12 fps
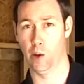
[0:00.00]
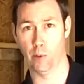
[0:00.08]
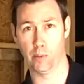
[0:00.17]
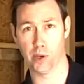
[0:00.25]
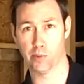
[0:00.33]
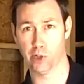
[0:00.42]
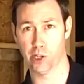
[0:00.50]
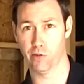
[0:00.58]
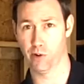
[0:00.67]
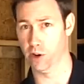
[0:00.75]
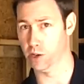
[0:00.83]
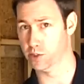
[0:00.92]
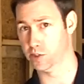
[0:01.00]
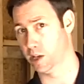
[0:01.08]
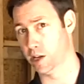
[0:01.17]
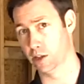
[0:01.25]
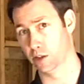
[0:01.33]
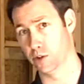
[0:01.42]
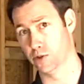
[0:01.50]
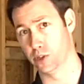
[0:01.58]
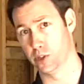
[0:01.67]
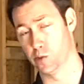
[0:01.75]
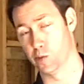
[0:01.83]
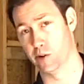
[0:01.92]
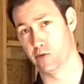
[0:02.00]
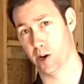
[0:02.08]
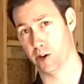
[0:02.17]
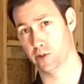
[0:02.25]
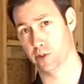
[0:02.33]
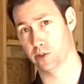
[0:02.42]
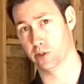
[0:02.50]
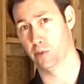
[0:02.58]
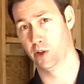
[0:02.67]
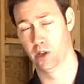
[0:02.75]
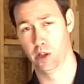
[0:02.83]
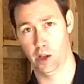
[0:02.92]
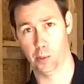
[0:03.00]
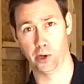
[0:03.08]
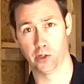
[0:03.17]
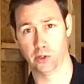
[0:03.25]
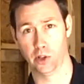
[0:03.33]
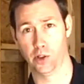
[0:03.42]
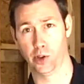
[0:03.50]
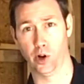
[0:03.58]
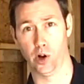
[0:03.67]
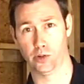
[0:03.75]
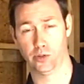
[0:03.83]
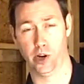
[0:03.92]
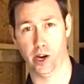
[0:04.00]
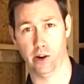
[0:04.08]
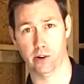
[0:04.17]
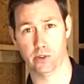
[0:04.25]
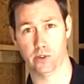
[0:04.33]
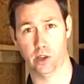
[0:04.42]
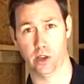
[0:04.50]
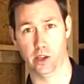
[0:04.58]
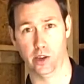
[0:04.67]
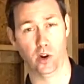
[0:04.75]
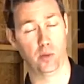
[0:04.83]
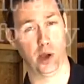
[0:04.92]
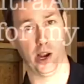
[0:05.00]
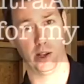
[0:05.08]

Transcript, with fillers: I'm a big believer in a standalone dehumidifier system. I've been installing Ultra-Aires uh, in all